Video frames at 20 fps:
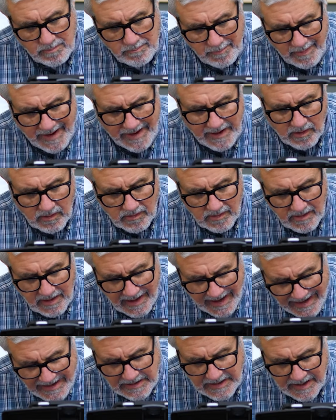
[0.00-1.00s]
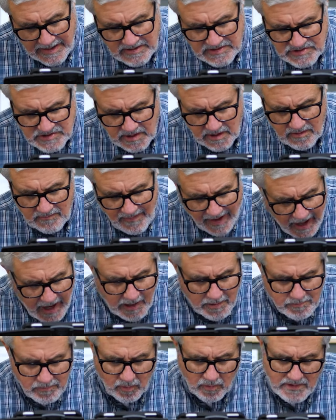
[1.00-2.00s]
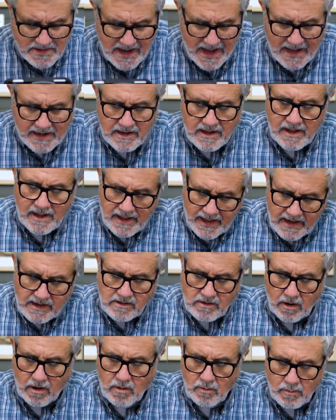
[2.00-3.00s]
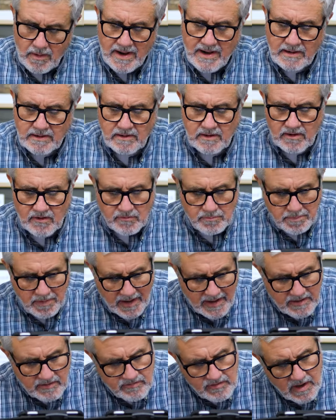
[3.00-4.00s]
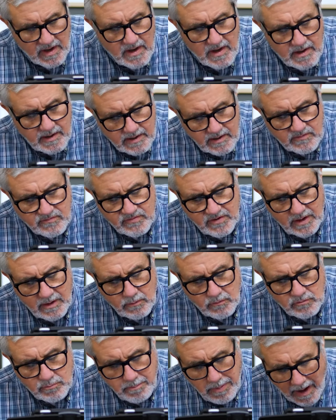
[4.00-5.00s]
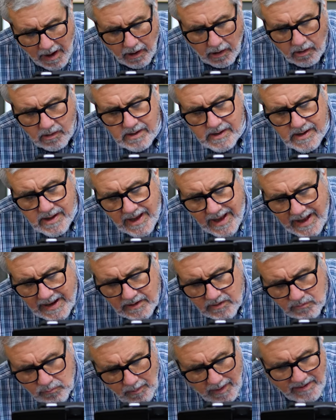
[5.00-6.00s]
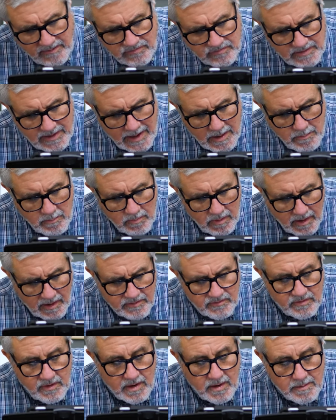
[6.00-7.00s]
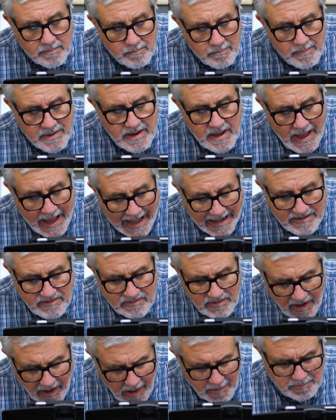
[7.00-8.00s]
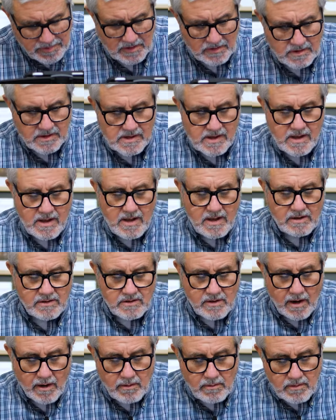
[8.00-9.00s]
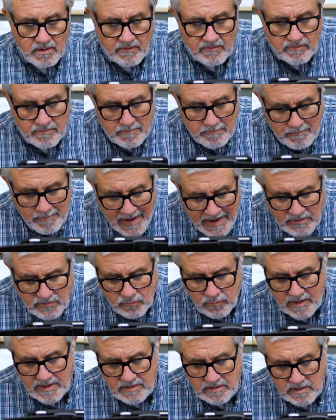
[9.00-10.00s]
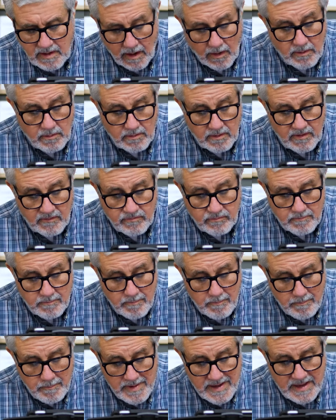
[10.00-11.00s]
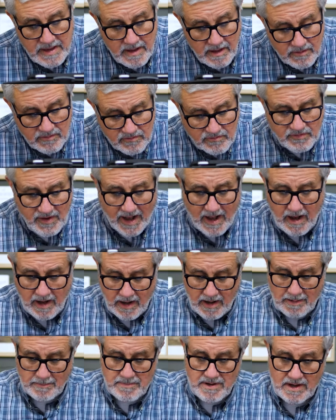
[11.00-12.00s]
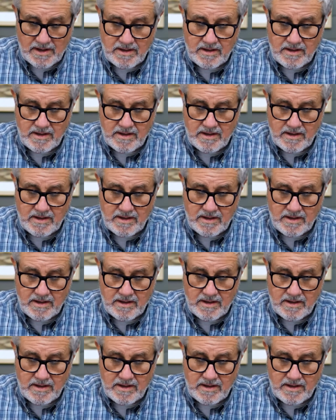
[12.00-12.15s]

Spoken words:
When Baal-Hanan, son of Achbor, died, Hadar reigned in his place. His city was Paul, and his wife's name was Mehetabel, daughter of Matred, daughter of Mezahab.